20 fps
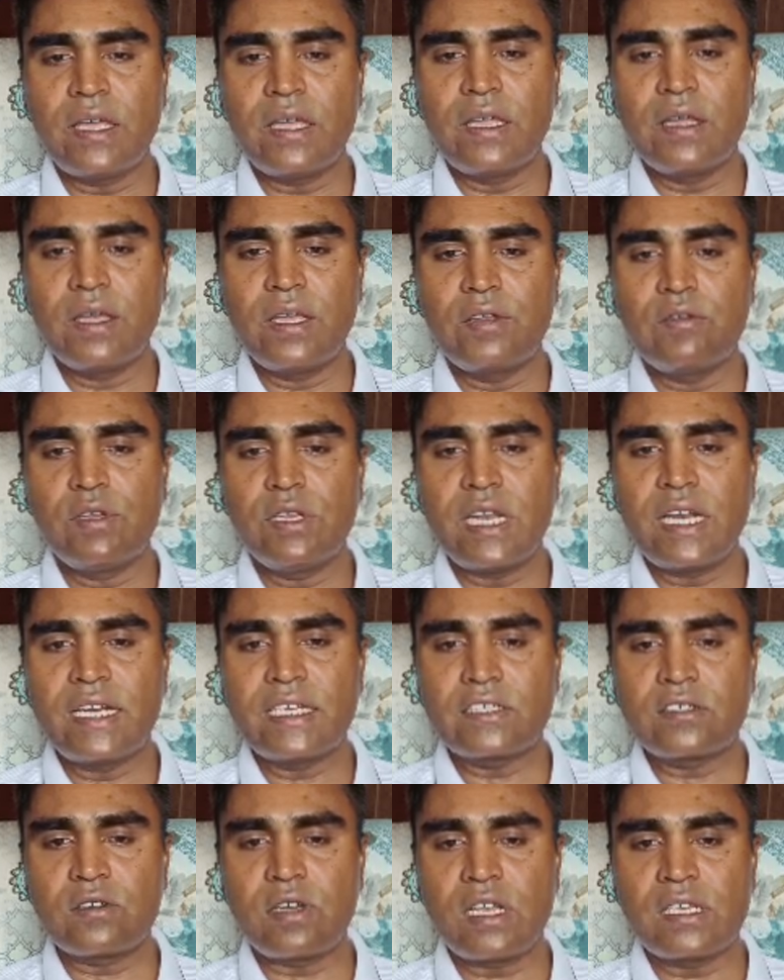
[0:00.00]

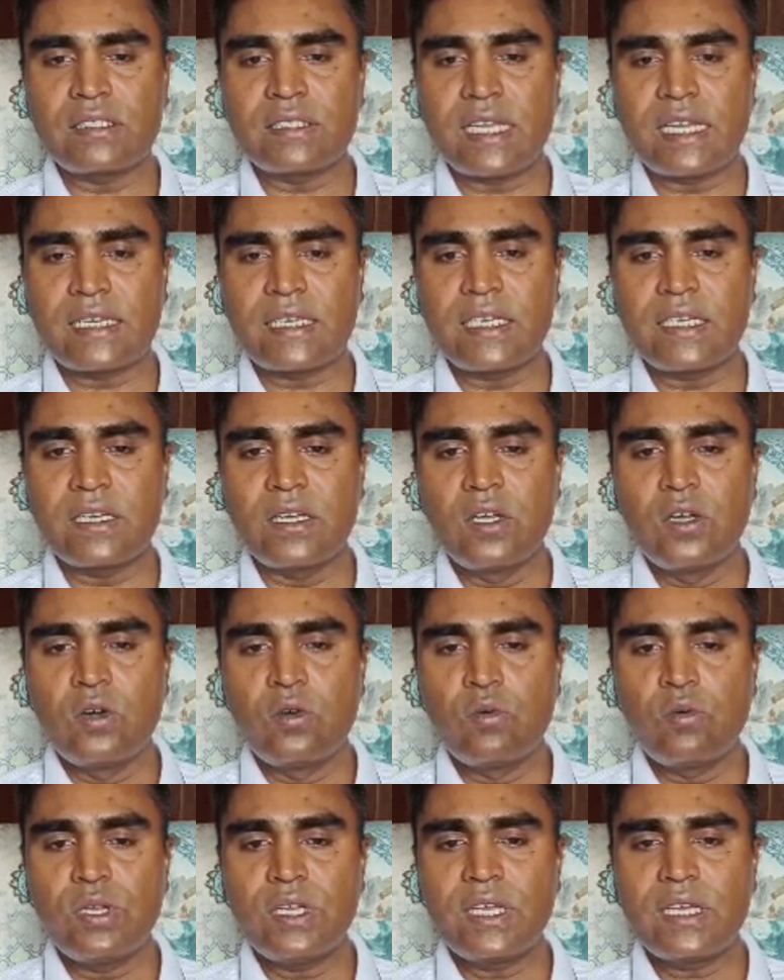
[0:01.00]
unidirectional technique,
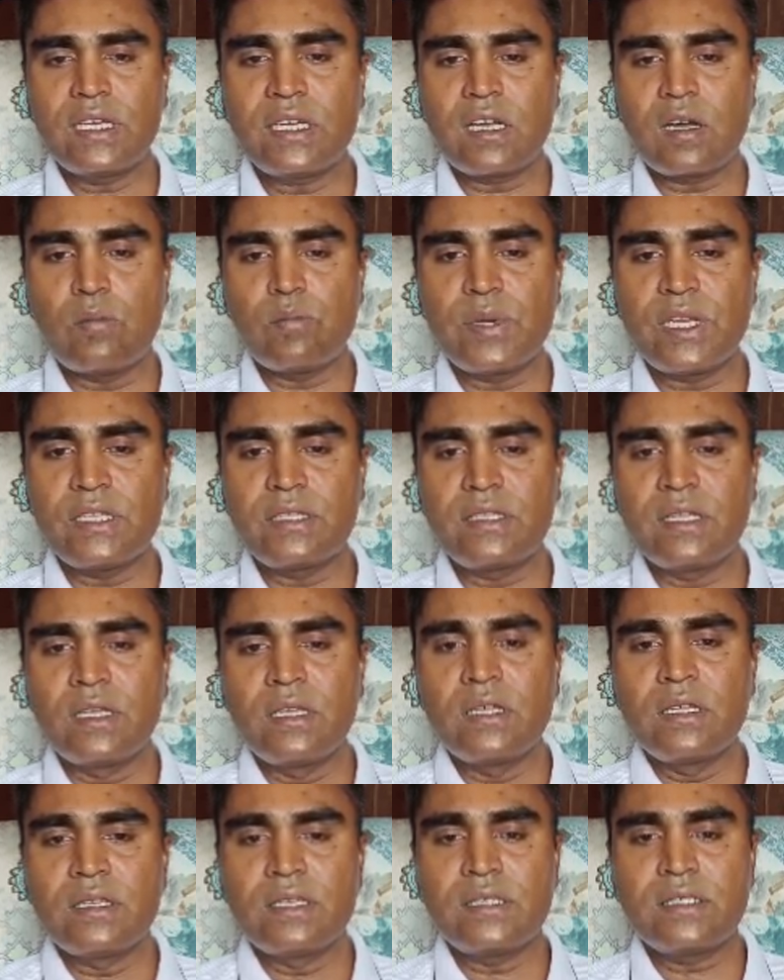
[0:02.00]
we can complete
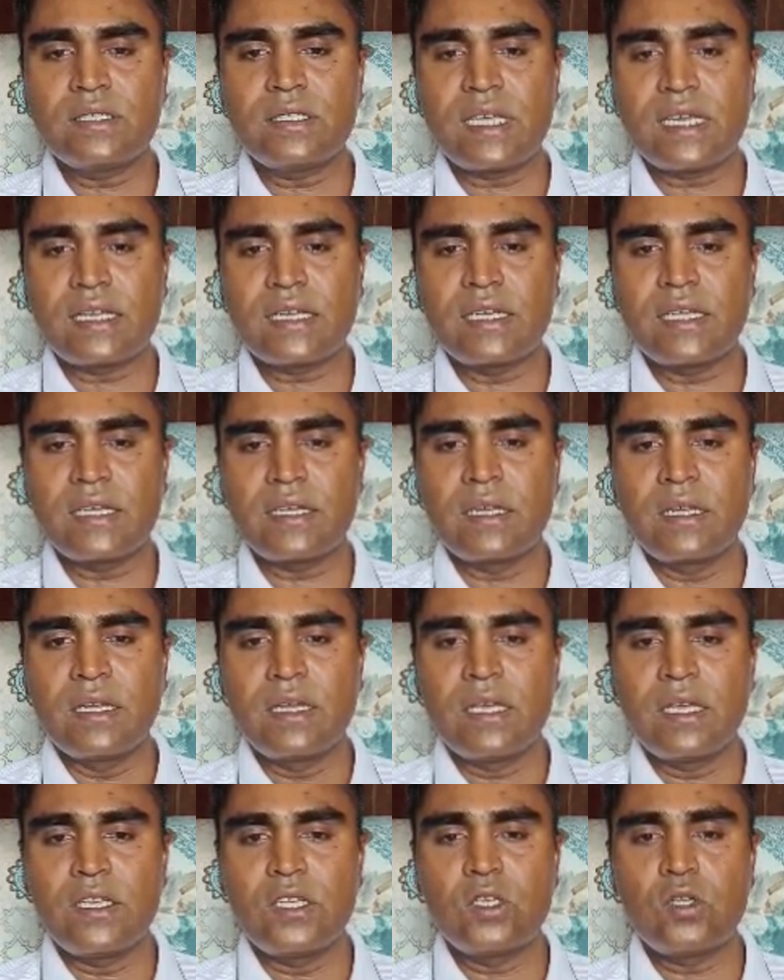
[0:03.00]
this technique
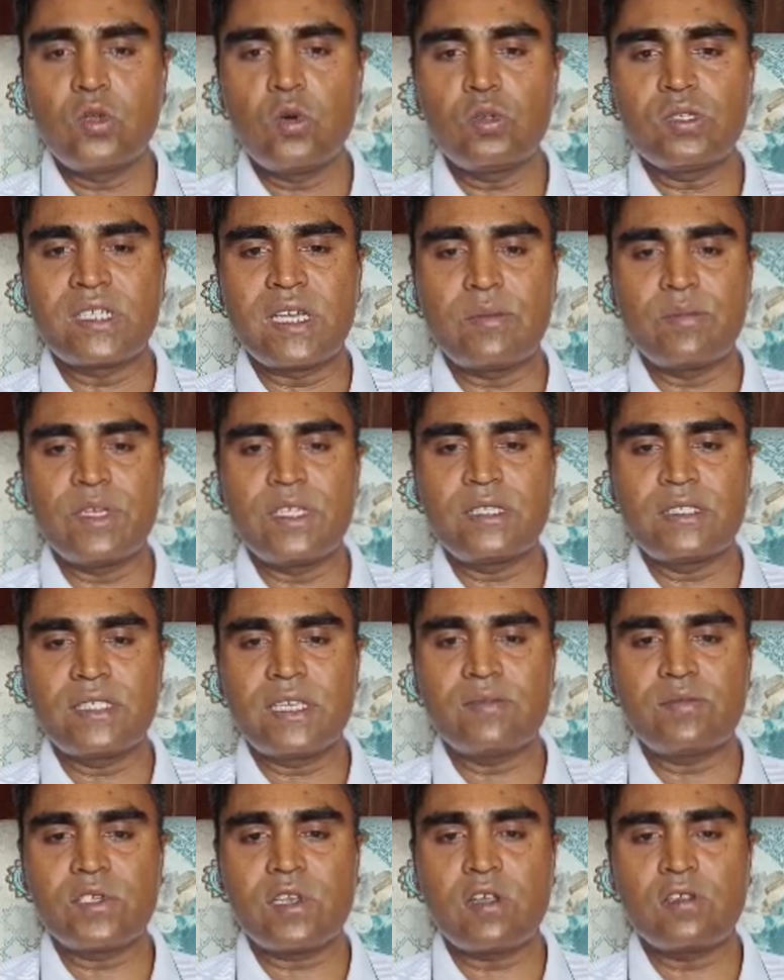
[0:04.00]
in no time. It
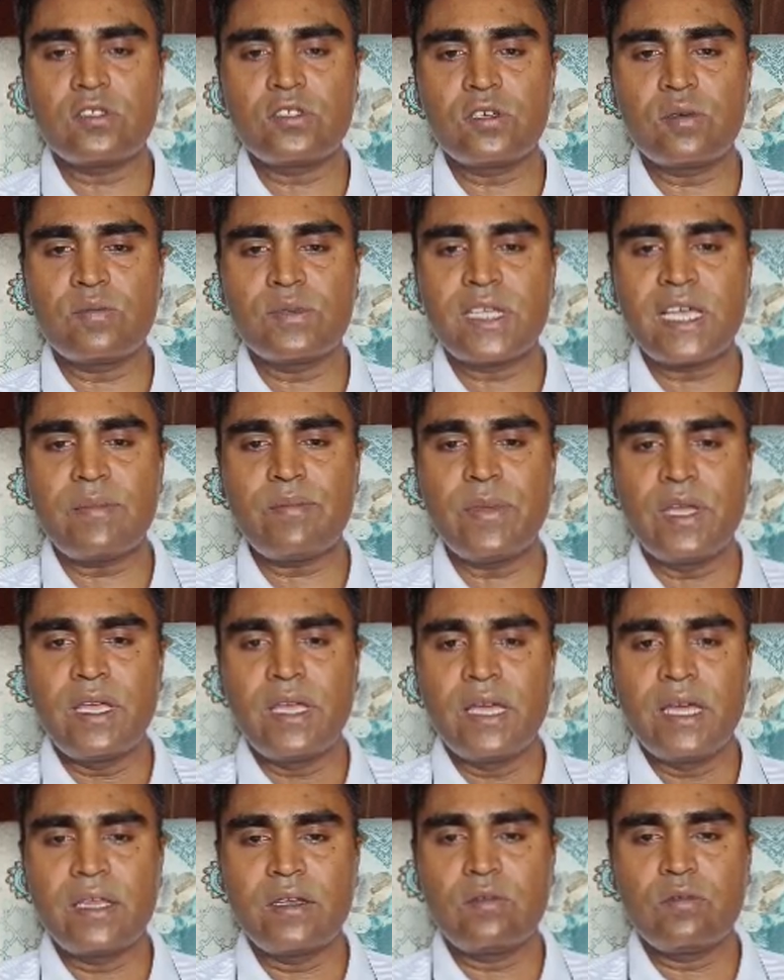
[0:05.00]
saves lots of time,
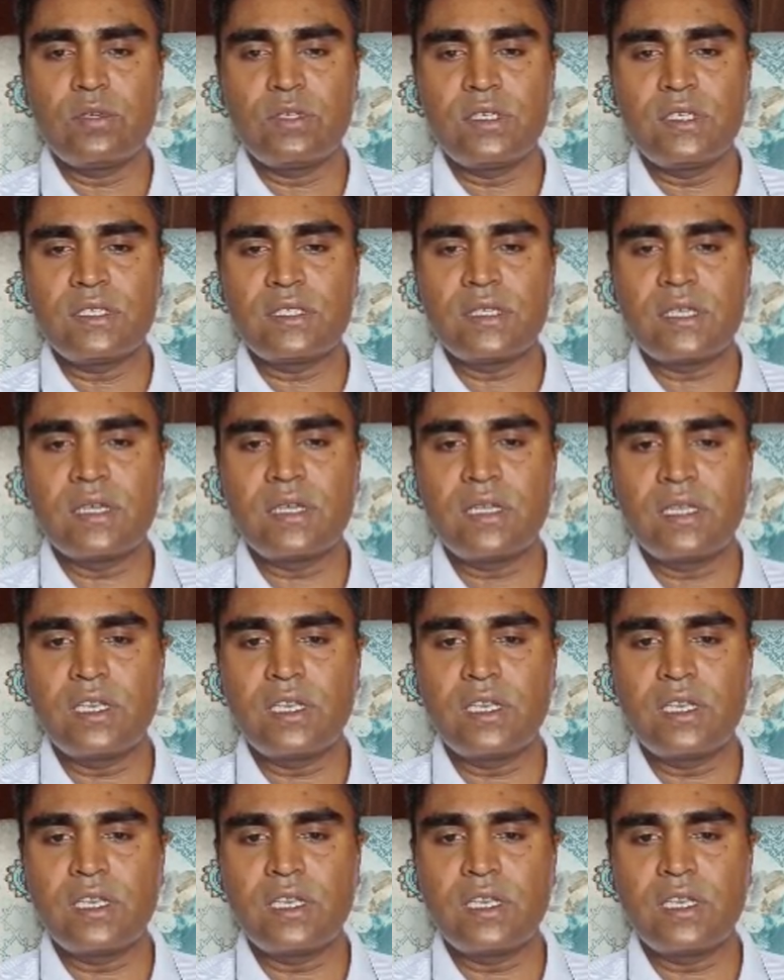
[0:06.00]
and with this